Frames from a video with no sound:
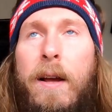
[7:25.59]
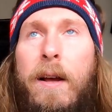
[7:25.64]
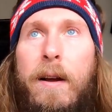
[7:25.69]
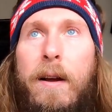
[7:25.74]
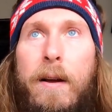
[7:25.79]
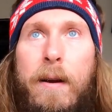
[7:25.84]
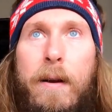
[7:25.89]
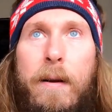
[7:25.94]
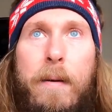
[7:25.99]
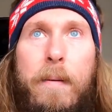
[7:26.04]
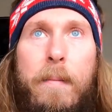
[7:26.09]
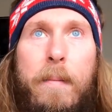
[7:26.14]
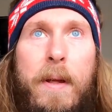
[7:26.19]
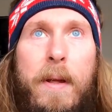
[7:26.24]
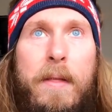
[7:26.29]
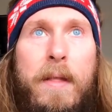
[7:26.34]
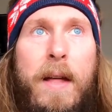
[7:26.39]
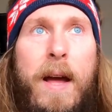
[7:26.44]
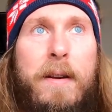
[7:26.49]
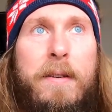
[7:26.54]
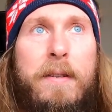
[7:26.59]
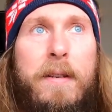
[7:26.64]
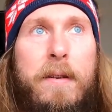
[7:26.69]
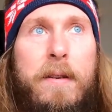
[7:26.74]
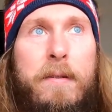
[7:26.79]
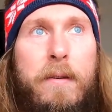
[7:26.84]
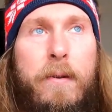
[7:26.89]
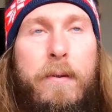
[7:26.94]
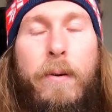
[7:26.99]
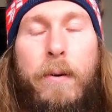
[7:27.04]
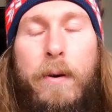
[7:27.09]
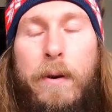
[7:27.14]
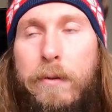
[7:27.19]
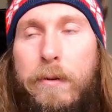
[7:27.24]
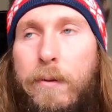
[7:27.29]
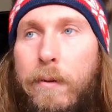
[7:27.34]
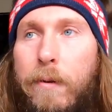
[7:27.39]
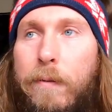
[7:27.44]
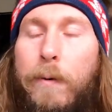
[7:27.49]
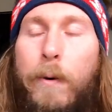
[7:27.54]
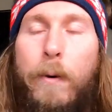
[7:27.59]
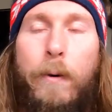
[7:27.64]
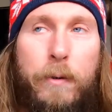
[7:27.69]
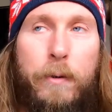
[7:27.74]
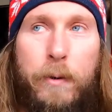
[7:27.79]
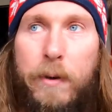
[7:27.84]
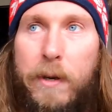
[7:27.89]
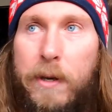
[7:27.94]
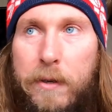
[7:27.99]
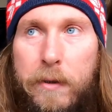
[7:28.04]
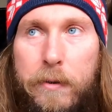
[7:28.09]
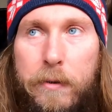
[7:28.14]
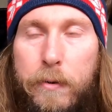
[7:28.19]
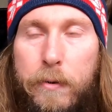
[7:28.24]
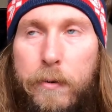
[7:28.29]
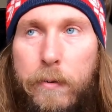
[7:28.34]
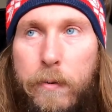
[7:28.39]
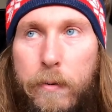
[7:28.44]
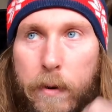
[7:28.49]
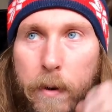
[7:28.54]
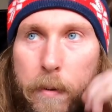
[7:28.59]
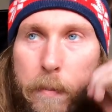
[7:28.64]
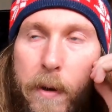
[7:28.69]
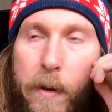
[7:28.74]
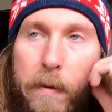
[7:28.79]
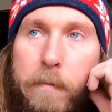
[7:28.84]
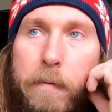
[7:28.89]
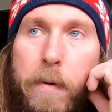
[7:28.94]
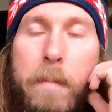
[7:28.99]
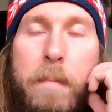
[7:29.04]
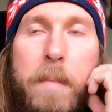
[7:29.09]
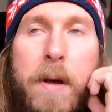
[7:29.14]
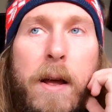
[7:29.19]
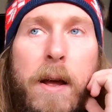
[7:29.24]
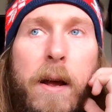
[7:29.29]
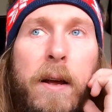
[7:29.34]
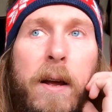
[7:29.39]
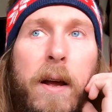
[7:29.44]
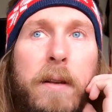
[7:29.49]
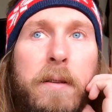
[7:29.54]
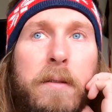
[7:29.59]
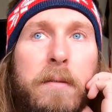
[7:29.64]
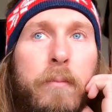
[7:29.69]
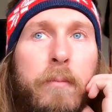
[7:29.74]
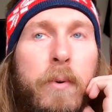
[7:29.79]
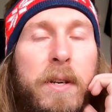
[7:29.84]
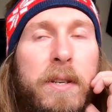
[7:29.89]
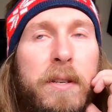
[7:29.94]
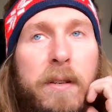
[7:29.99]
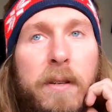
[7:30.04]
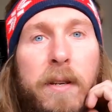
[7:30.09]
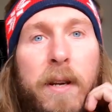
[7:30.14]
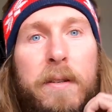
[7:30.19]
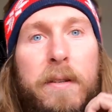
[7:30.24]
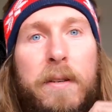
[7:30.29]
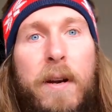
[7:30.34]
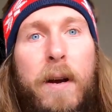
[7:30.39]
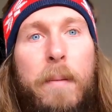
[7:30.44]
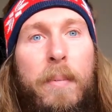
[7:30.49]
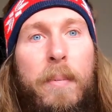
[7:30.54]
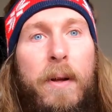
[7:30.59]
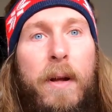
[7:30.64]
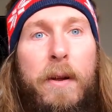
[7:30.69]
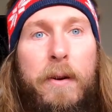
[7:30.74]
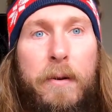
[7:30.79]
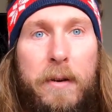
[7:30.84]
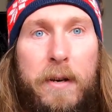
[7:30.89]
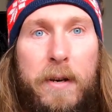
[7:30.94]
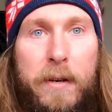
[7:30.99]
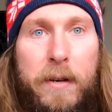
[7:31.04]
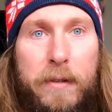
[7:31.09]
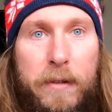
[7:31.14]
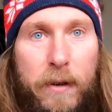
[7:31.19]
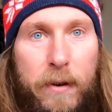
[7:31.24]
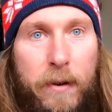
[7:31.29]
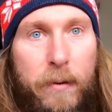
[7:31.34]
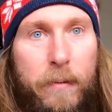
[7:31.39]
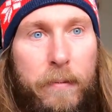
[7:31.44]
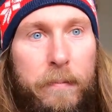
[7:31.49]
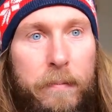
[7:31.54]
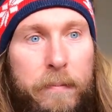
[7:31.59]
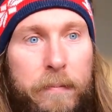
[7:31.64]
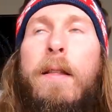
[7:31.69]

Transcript: Um, and that is according to the folk tradition, too, coming from as recent as a couple hundred years ago.